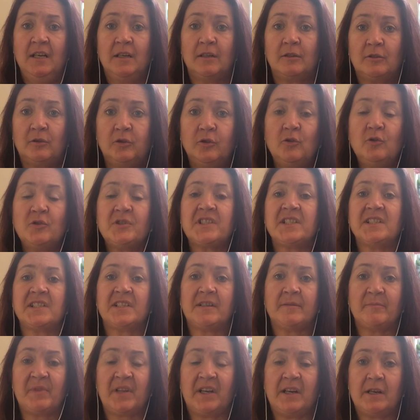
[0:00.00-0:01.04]
closes
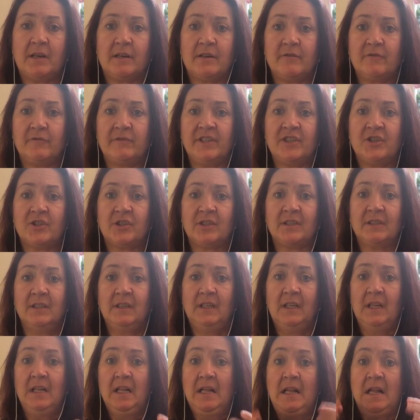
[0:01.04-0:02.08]
up the heart region,
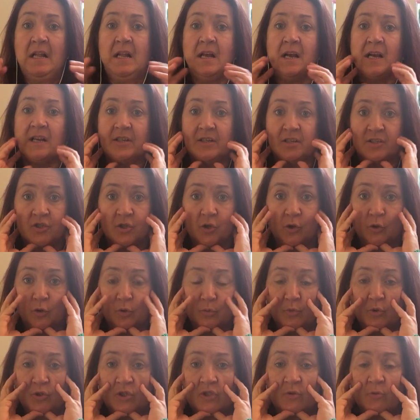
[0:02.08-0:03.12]
and it's
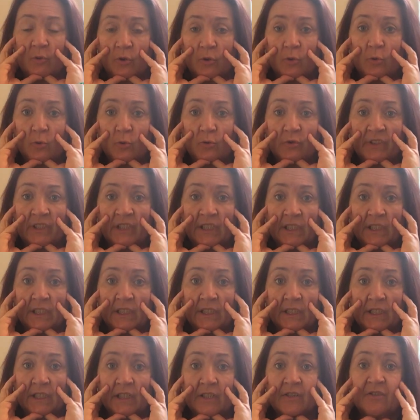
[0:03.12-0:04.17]
almost we're holding it
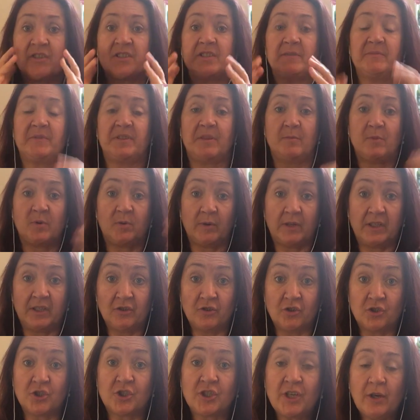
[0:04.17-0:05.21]
in there. And sometimes we can
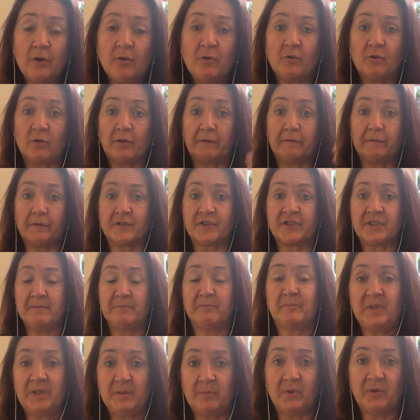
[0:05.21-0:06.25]
shout, or for some
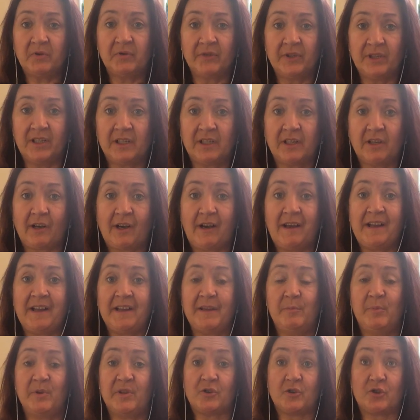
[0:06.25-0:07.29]
people they cry,
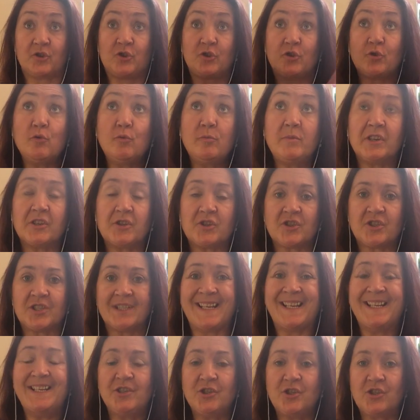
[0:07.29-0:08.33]
but there's so much
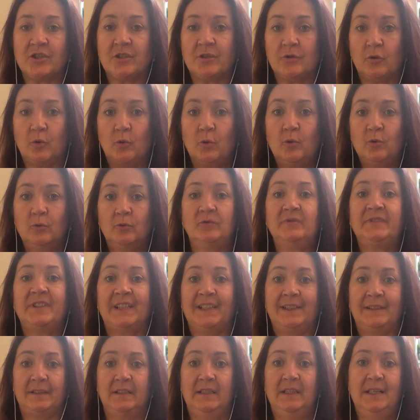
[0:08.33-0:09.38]
tension holding